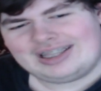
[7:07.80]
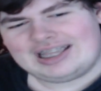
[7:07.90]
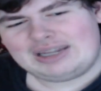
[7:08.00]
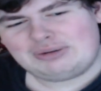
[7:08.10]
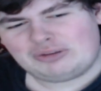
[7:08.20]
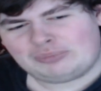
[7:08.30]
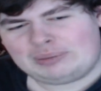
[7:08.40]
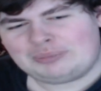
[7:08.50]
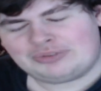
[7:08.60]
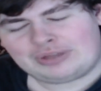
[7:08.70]
Anyways, my
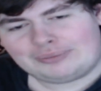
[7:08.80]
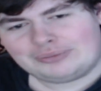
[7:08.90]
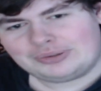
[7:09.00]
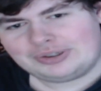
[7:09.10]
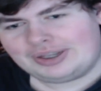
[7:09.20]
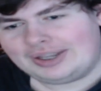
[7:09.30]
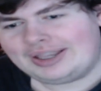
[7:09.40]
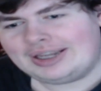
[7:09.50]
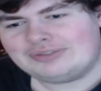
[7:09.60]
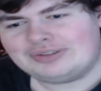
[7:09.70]
name is Tom Nuki. I
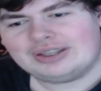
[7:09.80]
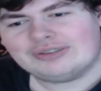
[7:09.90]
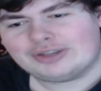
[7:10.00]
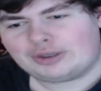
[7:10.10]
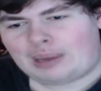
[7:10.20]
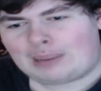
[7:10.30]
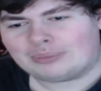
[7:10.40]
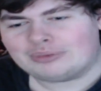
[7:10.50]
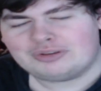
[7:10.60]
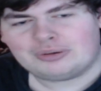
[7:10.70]
can't even give like a proper
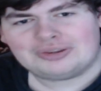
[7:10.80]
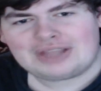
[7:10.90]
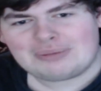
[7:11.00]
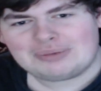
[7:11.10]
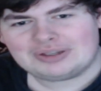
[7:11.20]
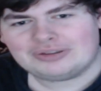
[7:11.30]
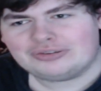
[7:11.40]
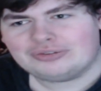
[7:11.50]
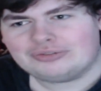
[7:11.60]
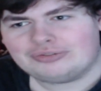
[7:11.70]
review on that because
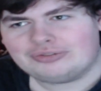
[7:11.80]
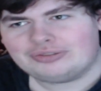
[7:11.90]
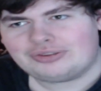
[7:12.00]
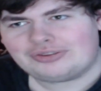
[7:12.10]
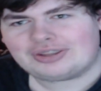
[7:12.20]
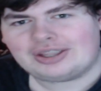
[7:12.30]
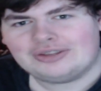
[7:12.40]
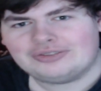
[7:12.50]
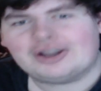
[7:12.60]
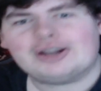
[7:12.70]
of the
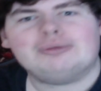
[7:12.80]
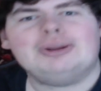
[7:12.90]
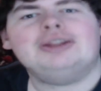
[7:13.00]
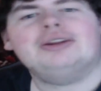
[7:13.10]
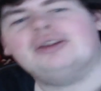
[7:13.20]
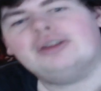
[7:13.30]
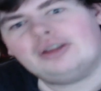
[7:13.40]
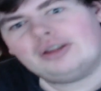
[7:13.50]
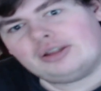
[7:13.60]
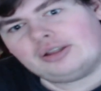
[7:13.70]
scans. I'm gonna wait
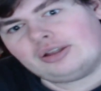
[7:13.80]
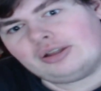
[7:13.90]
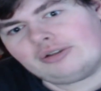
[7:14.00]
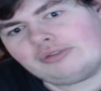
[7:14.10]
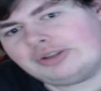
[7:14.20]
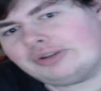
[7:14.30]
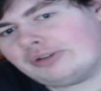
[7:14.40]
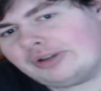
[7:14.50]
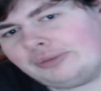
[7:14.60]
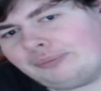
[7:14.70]
later on.